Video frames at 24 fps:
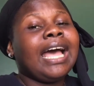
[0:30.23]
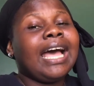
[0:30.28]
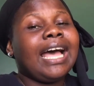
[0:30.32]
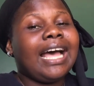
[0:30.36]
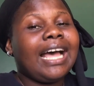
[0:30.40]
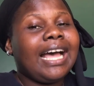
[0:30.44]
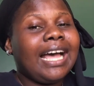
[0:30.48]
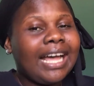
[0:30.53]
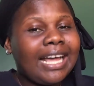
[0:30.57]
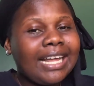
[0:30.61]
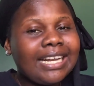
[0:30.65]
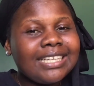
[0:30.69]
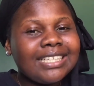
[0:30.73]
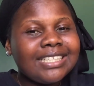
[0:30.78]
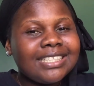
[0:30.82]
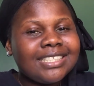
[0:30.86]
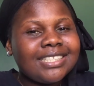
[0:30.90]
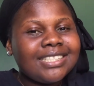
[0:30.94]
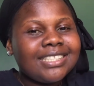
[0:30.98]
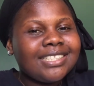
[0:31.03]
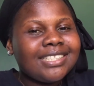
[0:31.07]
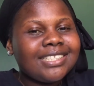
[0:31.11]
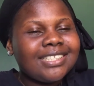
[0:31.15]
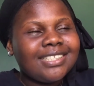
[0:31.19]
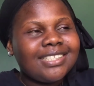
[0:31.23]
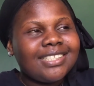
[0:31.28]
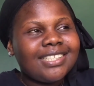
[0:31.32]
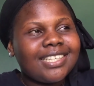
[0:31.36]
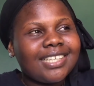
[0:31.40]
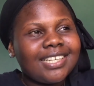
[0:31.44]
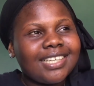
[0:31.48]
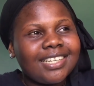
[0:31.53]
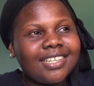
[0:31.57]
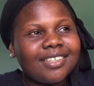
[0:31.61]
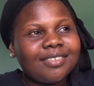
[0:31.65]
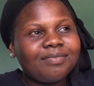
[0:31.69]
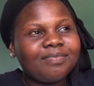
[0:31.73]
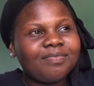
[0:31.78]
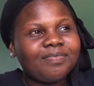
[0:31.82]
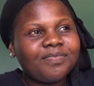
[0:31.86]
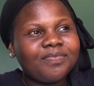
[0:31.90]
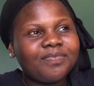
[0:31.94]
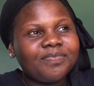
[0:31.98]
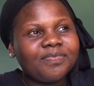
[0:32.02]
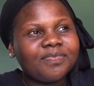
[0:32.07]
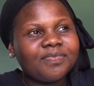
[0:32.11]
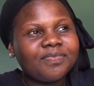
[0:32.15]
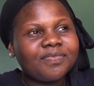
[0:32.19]
And
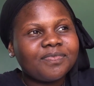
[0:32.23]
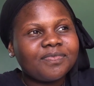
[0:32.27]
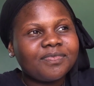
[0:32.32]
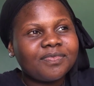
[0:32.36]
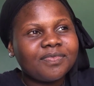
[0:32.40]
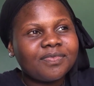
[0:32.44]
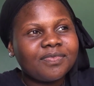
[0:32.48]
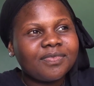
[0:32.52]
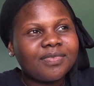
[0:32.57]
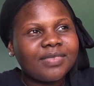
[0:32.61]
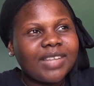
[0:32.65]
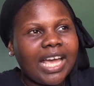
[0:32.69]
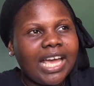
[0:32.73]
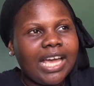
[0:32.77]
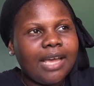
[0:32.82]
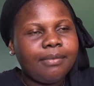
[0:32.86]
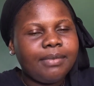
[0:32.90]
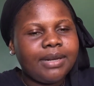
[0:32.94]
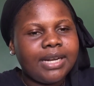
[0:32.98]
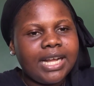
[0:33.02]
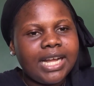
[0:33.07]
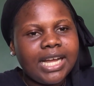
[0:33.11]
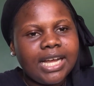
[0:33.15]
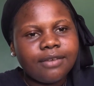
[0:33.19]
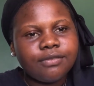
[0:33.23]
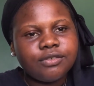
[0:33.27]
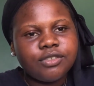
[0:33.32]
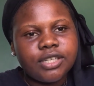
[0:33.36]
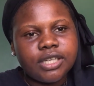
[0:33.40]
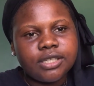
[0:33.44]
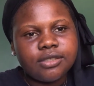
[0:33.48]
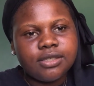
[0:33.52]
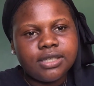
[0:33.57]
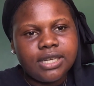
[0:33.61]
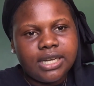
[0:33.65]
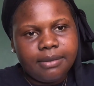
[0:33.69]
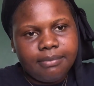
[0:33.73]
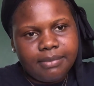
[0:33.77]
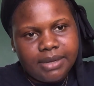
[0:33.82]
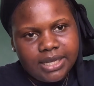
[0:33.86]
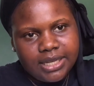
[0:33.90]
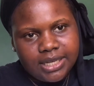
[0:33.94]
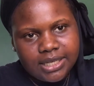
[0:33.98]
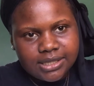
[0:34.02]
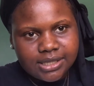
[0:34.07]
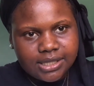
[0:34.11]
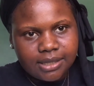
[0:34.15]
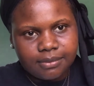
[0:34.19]
I mean, I have tried to lay my
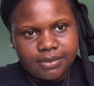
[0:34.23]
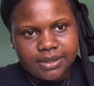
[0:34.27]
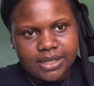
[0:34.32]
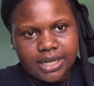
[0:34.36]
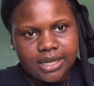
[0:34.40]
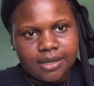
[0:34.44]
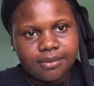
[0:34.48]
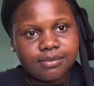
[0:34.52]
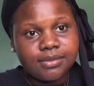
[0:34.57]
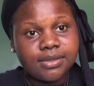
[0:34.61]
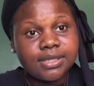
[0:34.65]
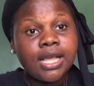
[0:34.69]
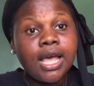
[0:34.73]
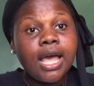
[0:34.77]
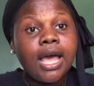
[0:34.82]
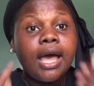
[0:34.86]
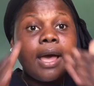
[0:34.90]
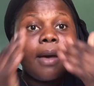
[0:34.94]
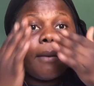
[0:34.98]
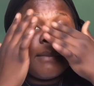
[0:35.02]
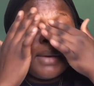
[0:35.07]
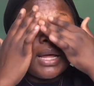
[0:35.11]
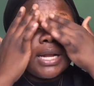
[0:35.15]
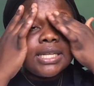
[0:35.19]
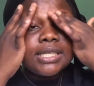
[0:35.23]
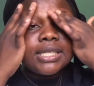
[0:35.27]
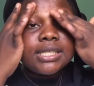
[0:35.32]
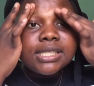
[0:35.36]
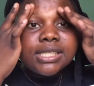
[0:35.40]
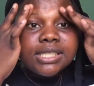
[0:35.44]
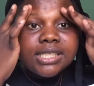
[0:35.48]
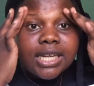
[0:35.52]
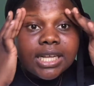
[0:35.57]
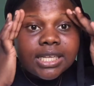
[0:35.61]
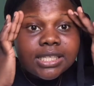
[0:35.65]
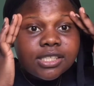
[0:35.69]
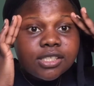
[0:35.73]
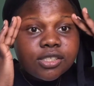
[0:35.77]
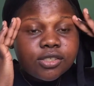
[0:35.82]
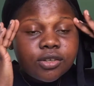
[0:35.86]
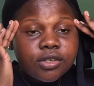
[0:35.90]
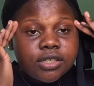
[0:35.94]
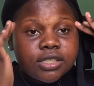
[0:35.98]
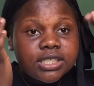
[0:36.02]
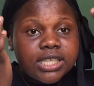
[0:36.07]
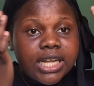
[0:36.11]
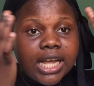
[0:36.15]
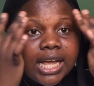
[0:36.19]
hair sometimes, but it's just
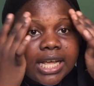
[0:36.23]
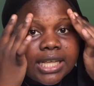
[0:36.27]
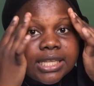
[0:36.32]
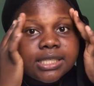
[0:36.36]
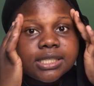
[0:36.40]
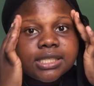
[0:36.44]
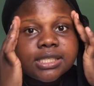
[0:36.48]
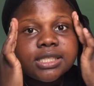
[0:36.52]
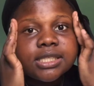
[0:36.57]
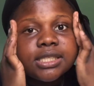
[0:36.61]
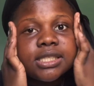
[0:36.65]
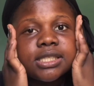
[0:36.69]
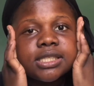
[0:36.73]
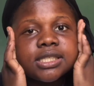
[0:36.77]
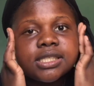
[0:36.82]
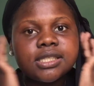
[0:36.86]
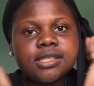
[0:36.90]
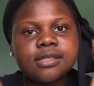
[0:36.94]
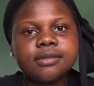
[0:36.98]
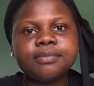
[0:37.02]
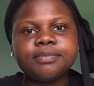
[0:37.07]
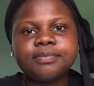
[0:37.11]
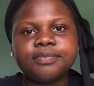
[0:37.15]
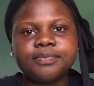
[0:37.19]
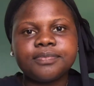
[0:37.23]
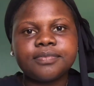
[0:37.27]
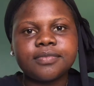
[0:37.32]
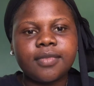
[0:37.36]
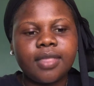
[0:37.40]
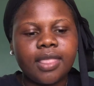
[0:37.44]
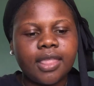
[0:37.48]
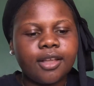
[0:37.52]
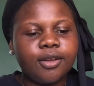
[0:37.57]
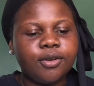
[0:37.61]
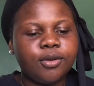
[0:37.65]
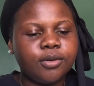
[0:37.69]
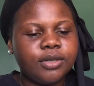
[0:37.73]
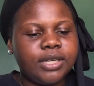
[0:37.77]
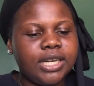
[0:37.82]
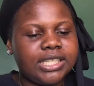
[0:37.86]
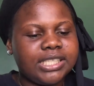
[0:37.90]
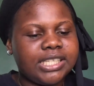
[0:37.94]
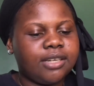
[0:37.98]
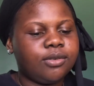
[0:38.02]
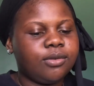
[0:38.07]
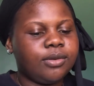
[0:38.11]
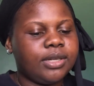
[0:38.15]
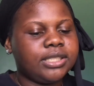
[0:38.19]
not as good
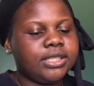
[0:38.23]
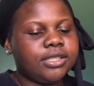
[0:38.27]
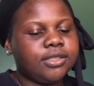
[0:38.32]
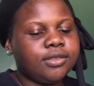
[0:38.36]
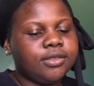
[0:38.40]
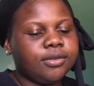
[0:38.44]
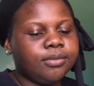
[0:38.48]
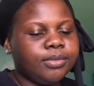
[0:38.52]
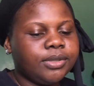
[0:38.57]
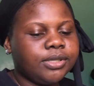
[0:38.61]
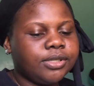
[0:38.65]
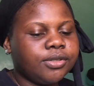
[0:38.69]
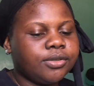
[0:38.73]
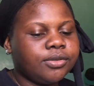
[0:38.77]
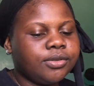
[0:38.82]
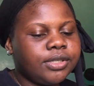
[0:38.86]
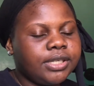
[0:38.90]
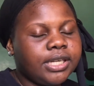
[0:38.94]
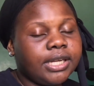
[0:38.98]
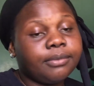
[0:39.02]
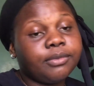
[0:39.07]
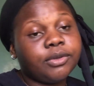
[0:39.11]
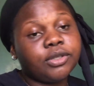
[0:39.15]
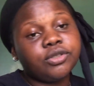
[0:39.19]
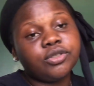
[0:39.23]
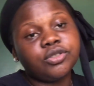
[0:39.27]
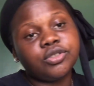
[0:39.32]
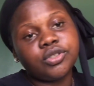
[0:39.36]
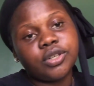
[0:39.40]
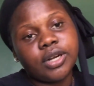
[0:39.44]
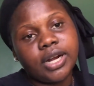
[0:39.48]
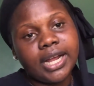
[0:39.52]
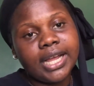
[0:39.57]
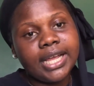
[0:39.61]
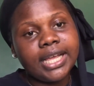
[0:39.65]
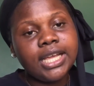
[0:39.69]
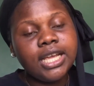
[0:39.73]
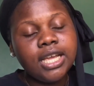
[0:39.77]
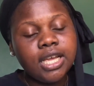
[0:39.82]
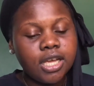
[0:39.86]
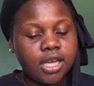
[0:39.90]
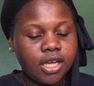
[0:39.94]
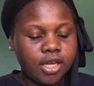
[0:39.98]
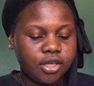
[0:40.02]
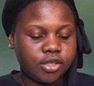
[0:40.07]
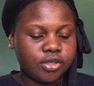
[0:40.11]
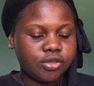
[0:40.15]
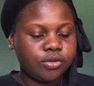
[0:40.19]
as I would want it to be. So today I'm going to try
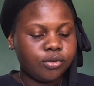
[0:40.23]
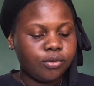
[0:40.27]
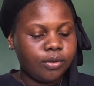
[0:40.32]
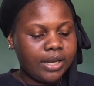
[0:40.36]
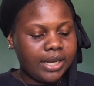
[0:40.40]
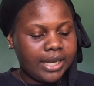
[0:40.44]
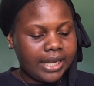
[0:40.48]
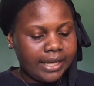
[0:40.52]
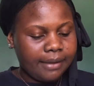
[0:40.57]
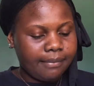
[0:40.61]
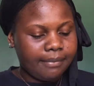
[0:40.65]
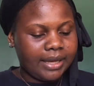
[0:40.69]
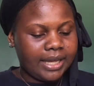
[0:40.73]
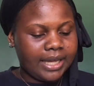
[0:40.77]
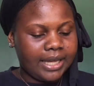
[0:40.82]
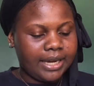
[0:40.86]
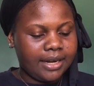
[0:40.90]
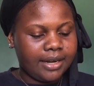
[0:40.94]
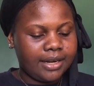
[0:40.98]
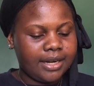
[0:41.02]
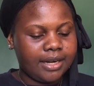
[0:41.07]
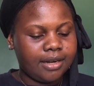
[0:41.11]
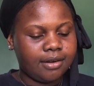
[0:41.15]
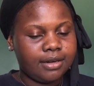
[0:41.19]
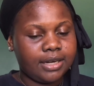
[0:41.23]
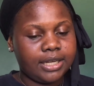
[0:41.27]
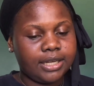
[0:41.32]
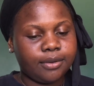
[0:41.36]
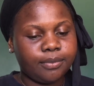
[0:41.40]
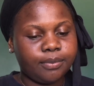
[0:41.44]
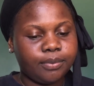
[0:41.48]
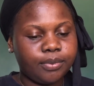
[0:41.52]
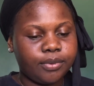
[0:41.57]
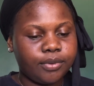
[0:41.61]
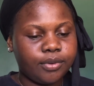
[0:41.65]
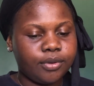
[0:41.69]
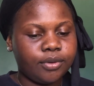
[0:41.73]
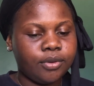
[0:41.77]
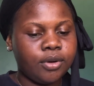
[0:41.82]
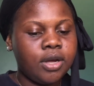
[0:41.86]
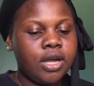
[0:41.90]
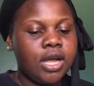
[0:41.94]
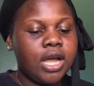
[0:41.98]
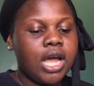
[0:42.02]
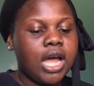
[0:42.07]
to lay my hair down like a pro.